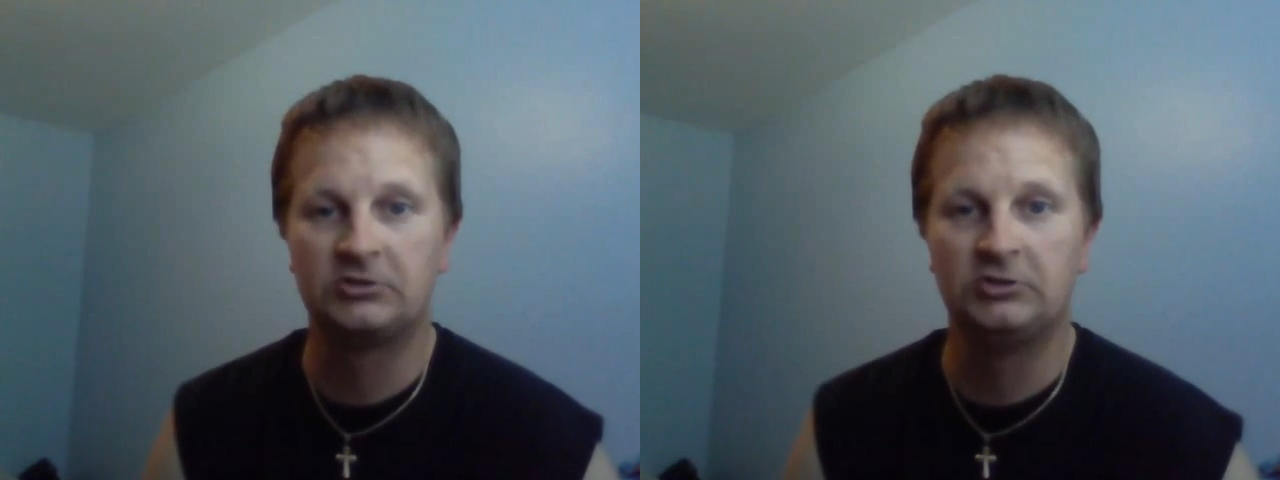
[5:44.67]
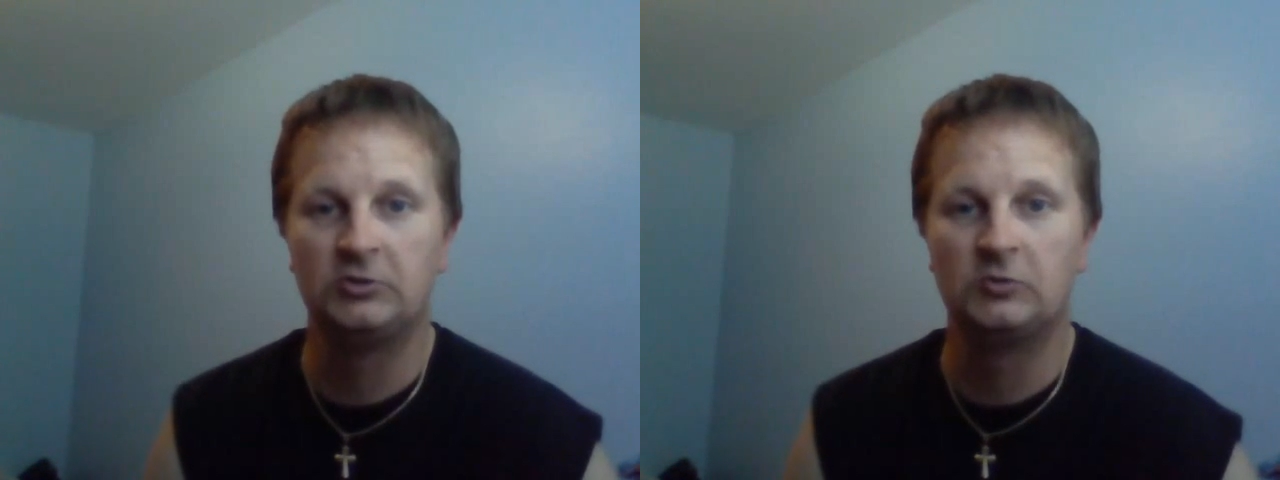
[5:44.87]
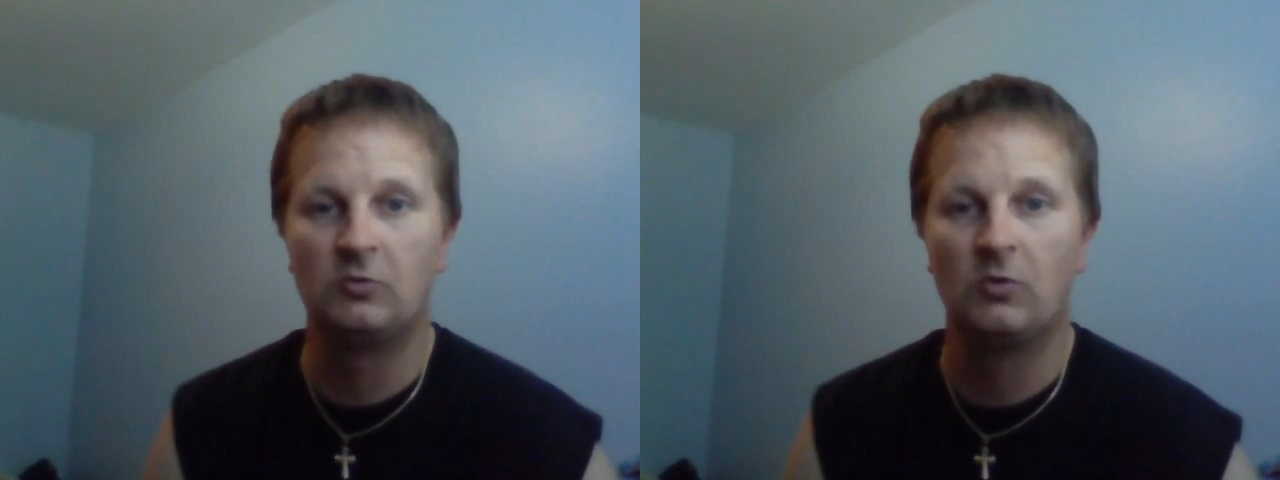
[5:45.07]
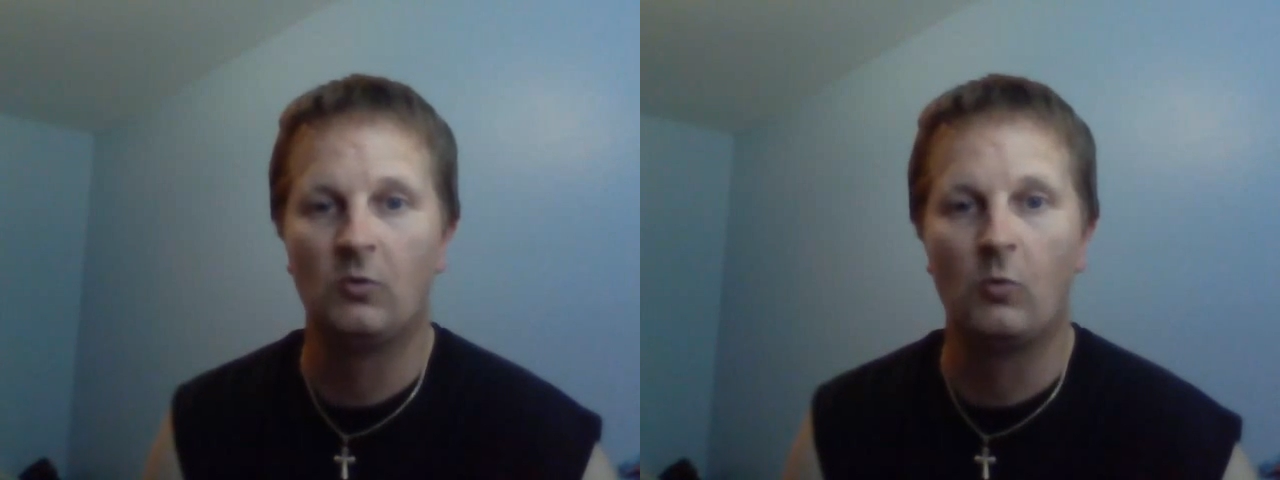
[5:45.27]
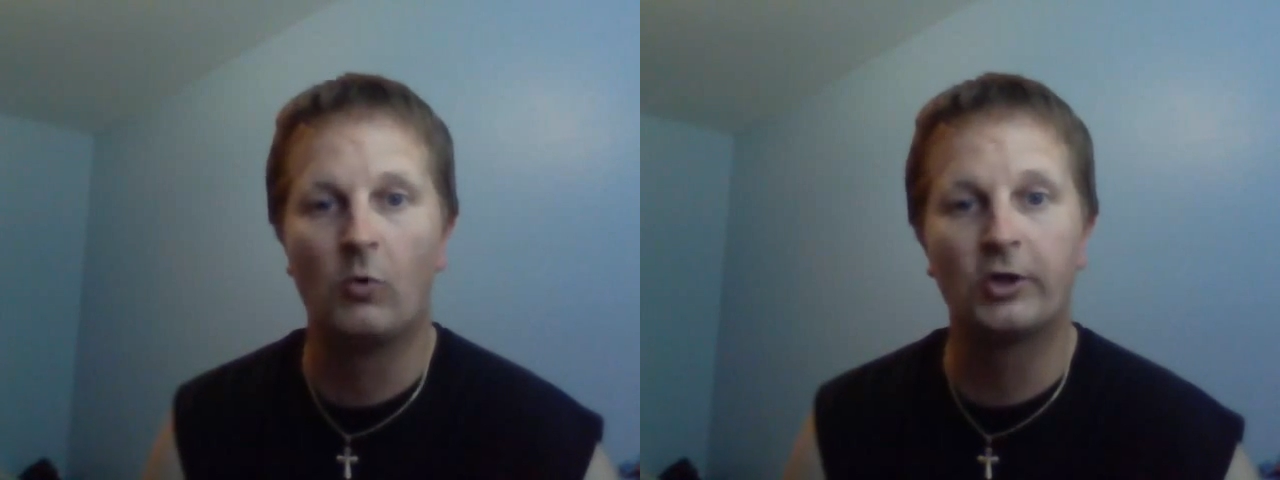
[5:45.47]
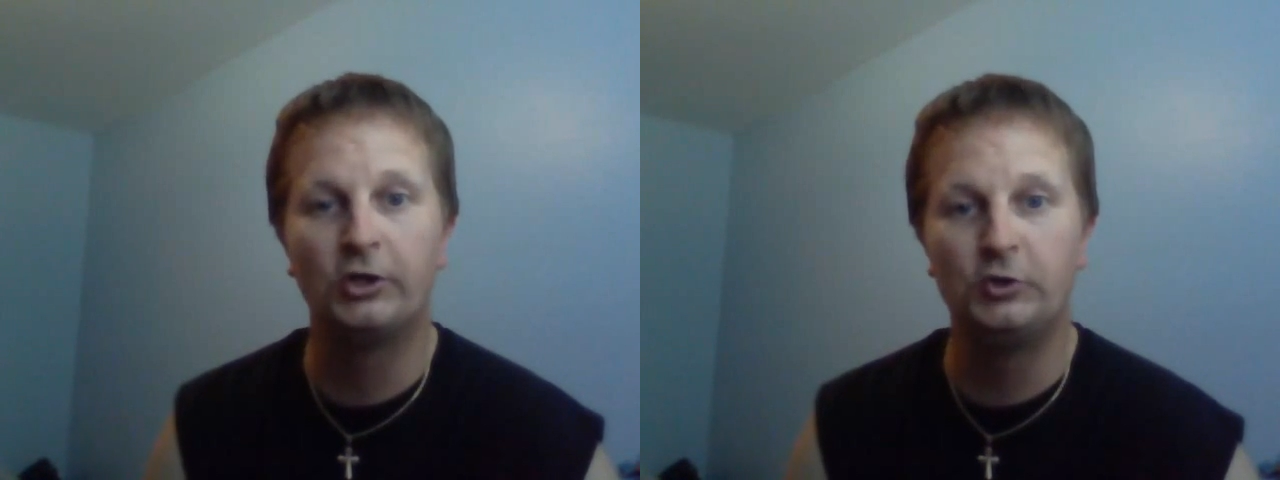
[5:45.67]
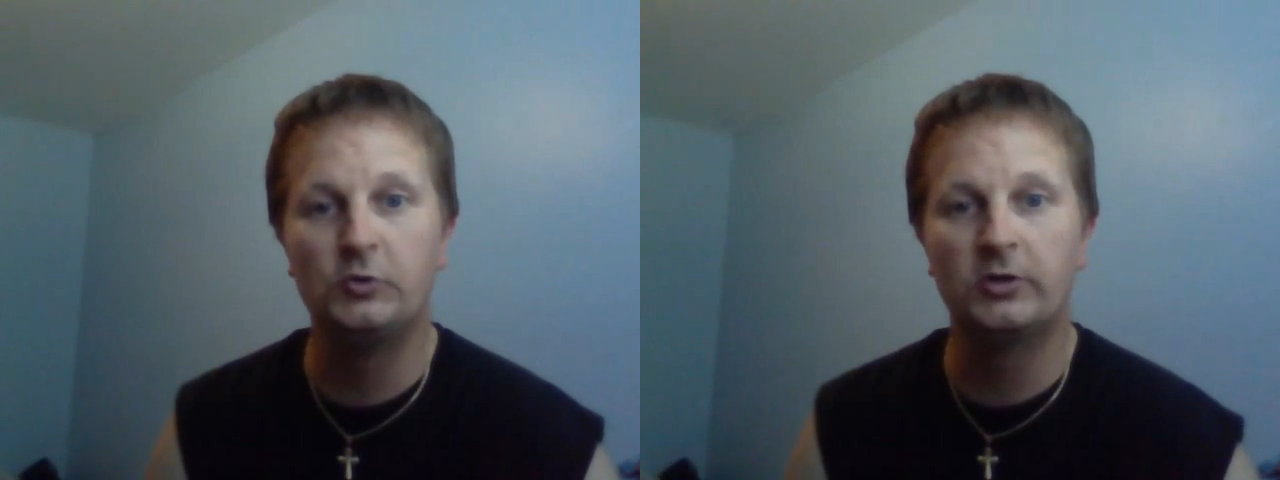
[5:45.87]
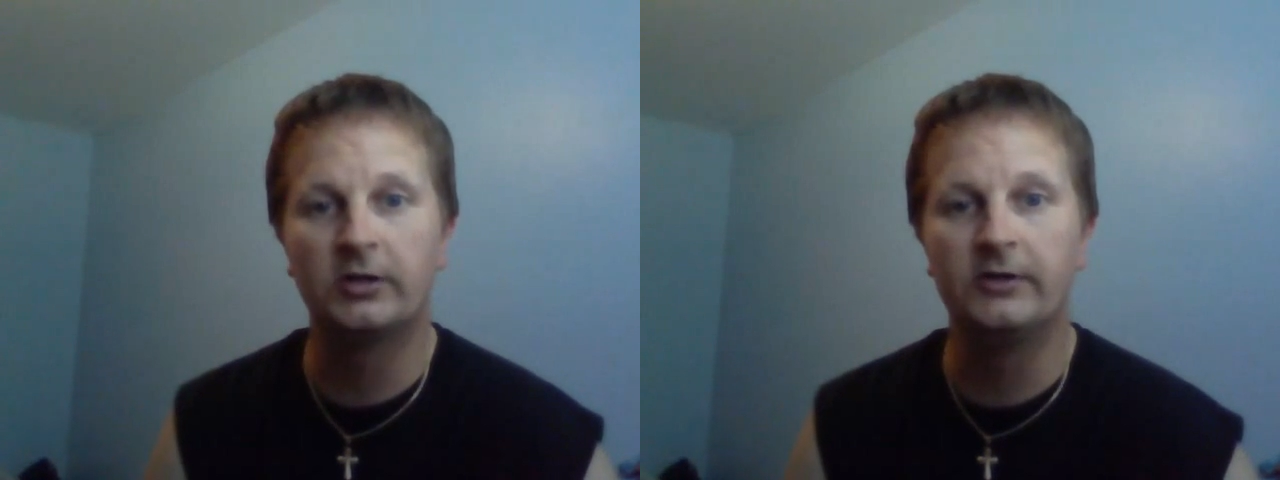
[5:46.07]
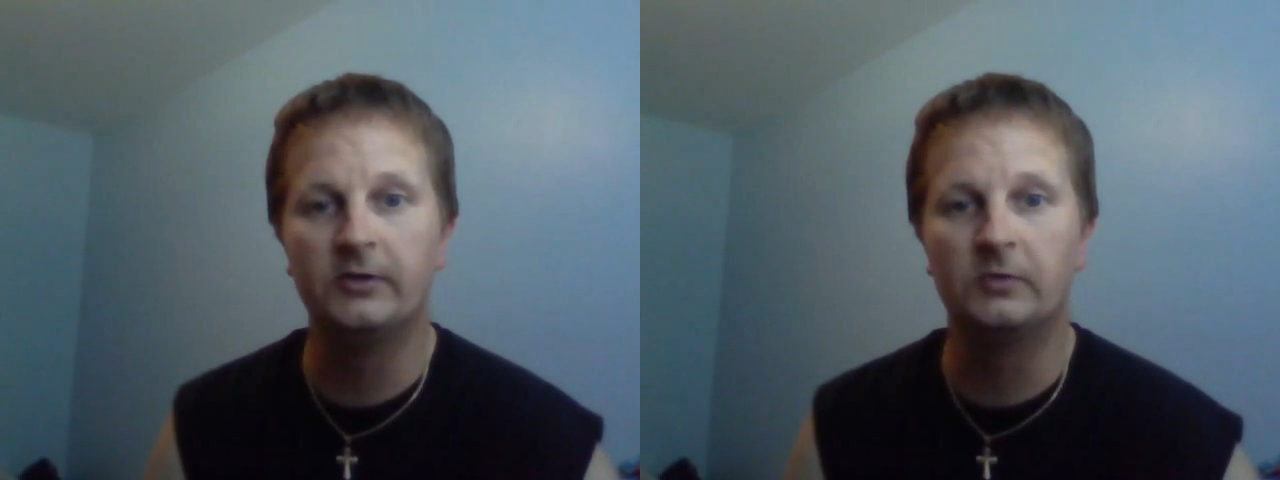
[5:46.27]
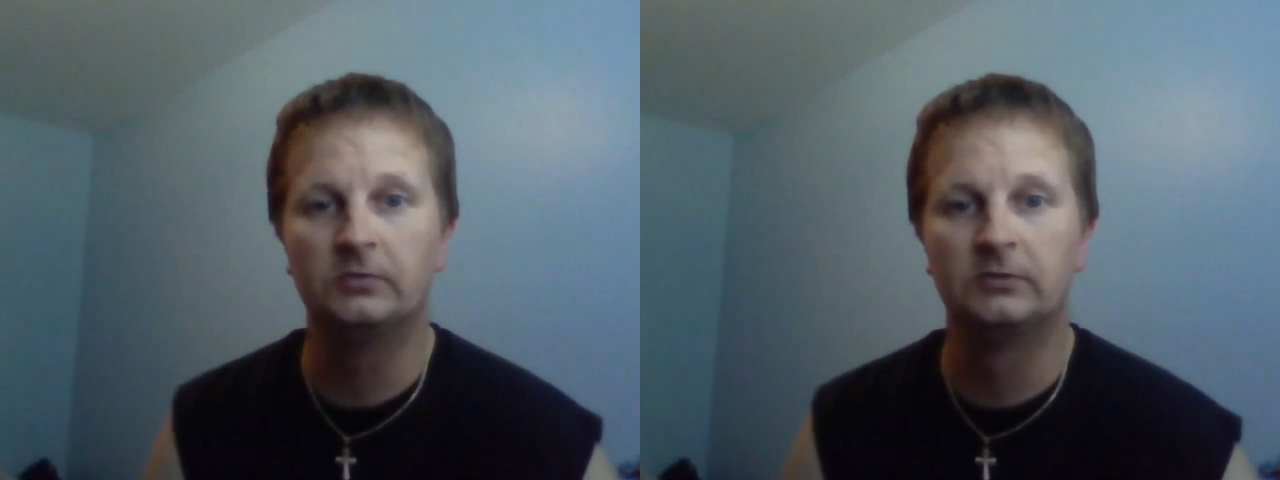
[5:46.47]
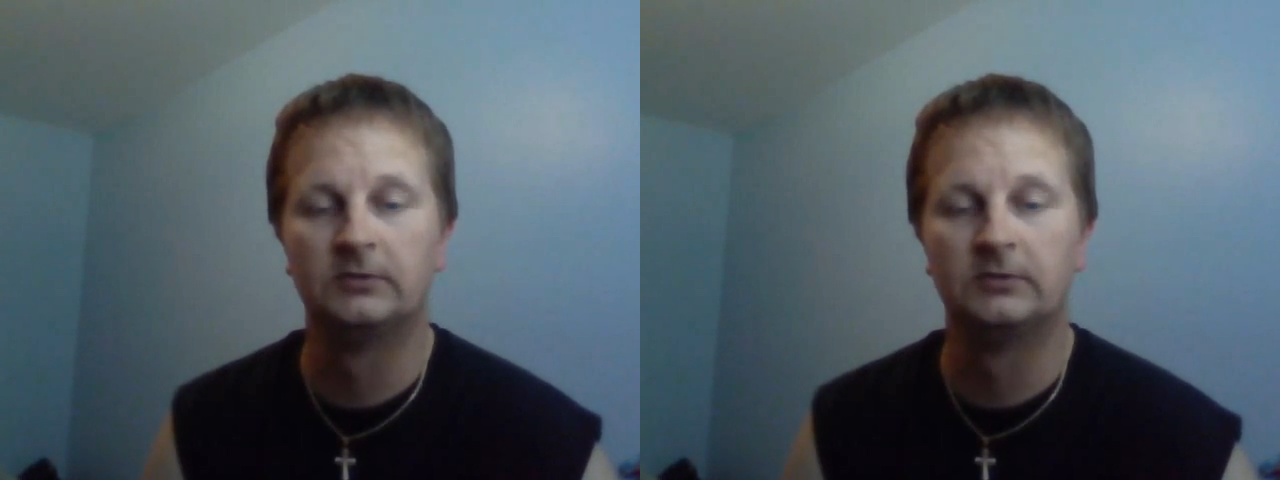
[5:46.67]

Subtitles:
to you. What are you going to do?